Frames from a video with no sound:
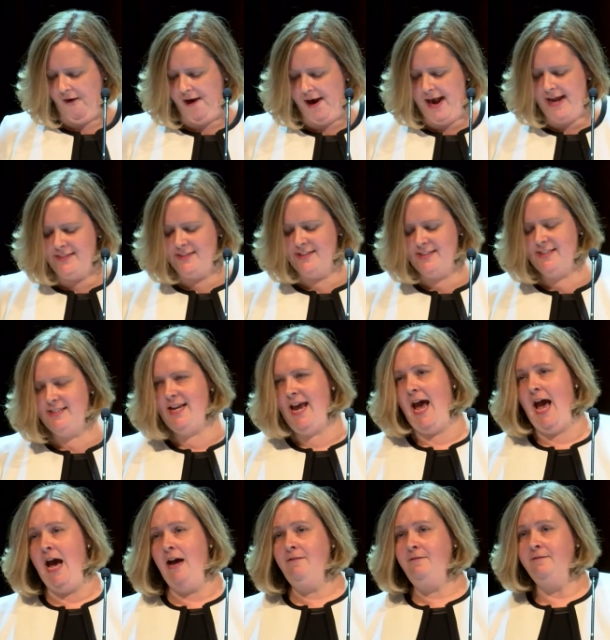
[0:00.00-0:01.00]
and the
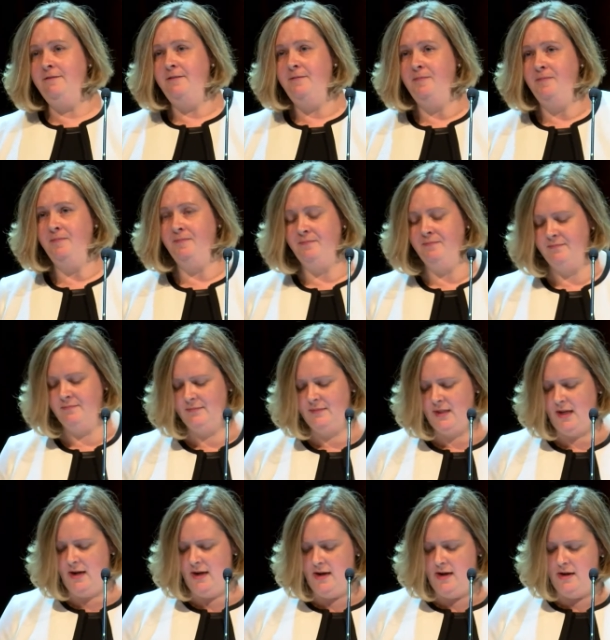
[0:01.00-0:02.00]
staff,
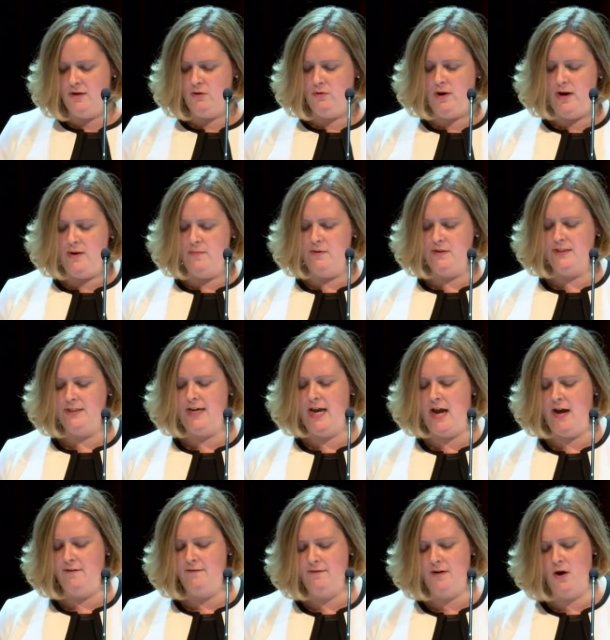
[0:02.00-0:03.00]
incredible
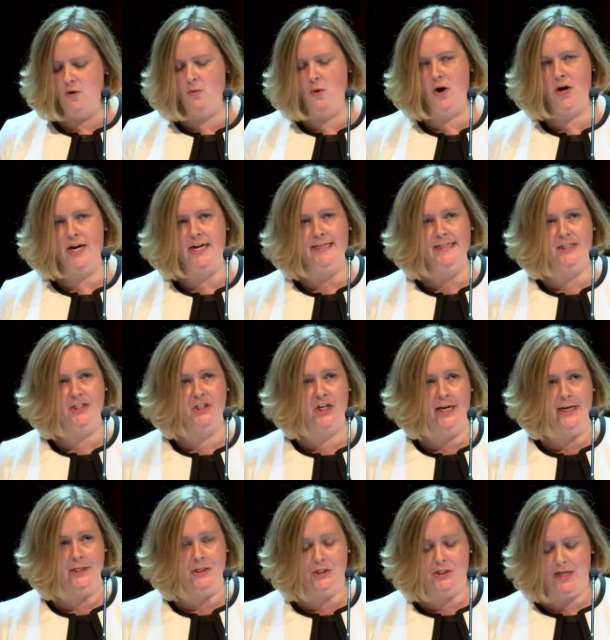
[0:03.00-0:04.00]
staff, are working to
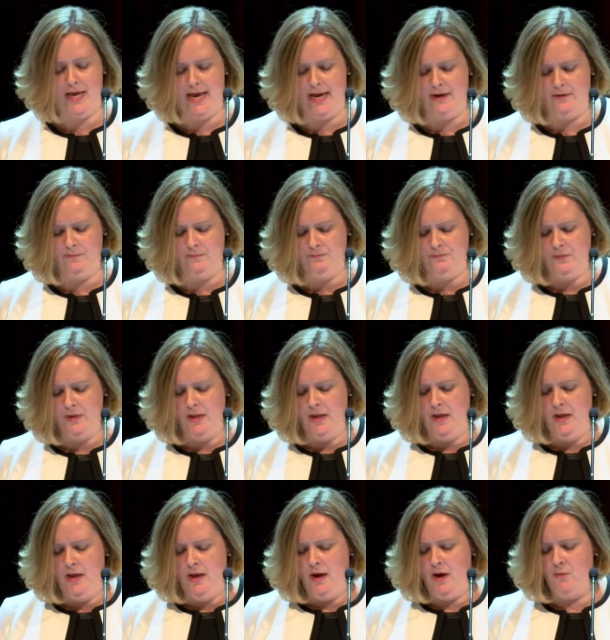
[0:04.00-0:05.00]
change that.
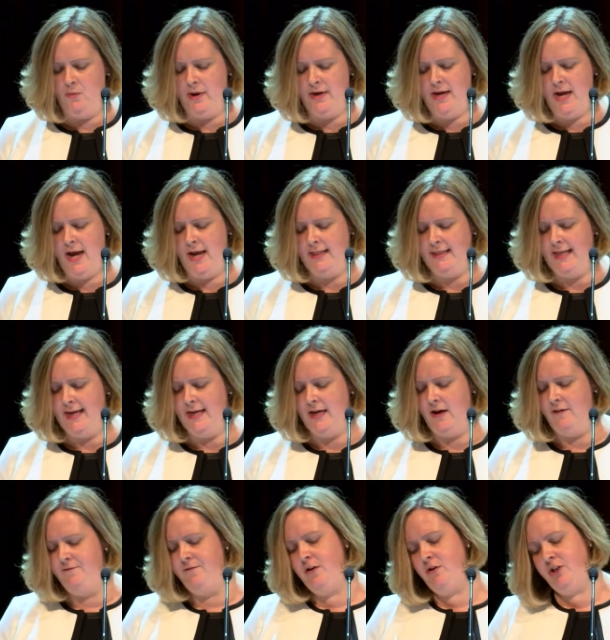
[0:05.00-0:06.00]
I want to highlight
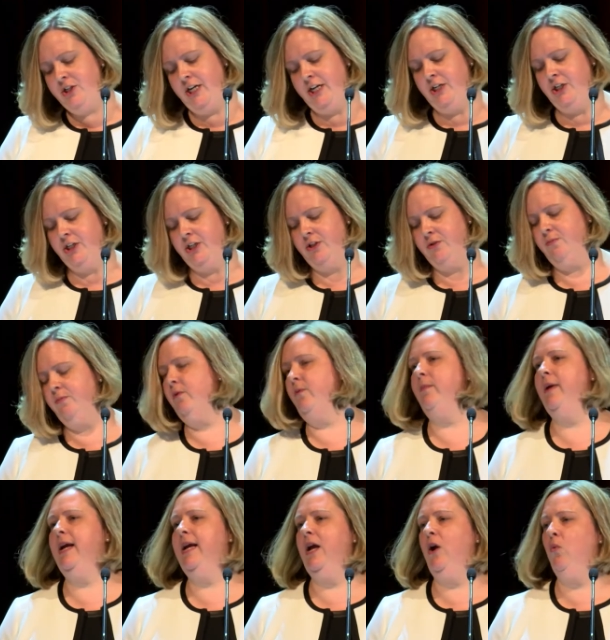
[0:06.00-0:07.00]
a few changes we're
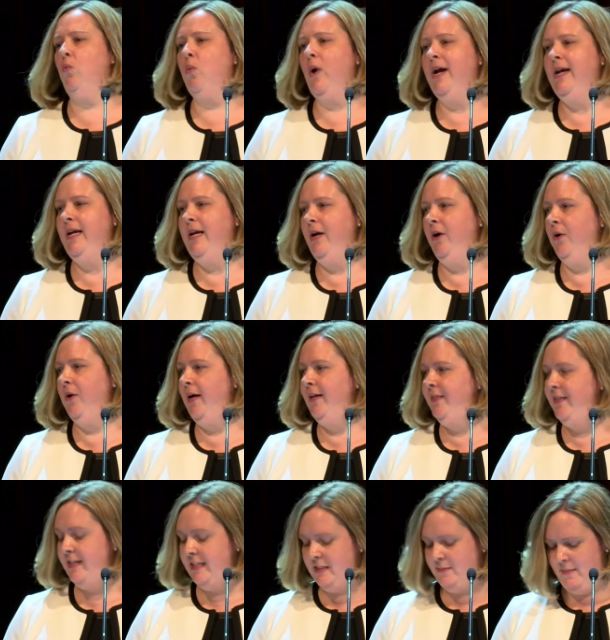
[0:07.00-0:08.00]
making right here
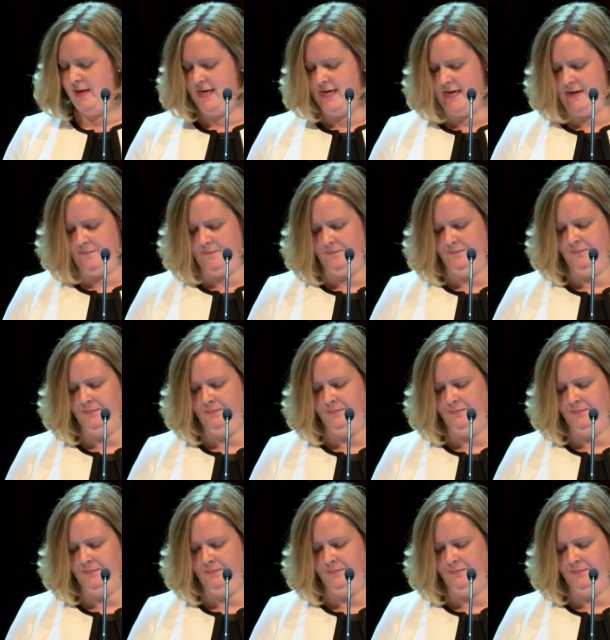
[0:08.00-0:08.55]
at this meeting.